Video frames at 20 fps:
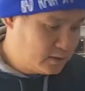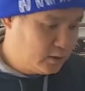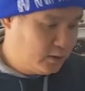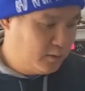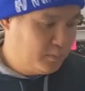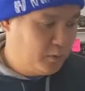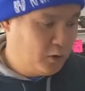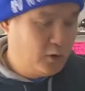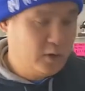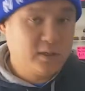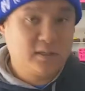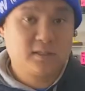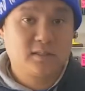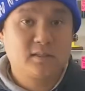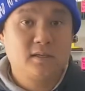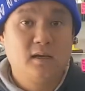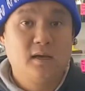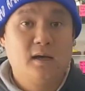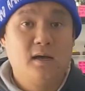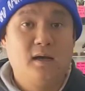so
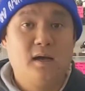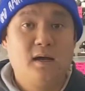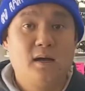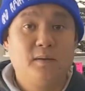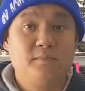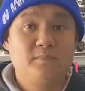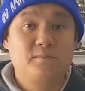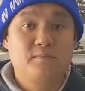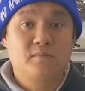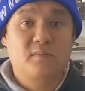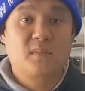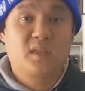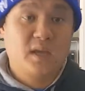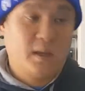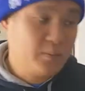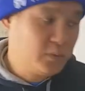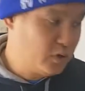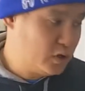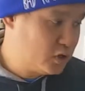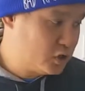boys,
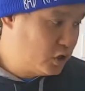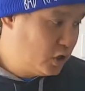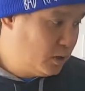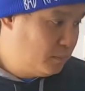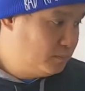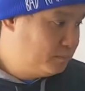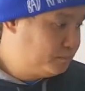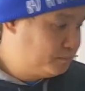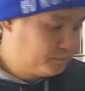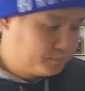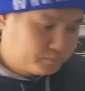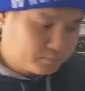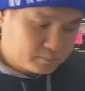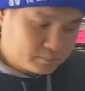come to the shop,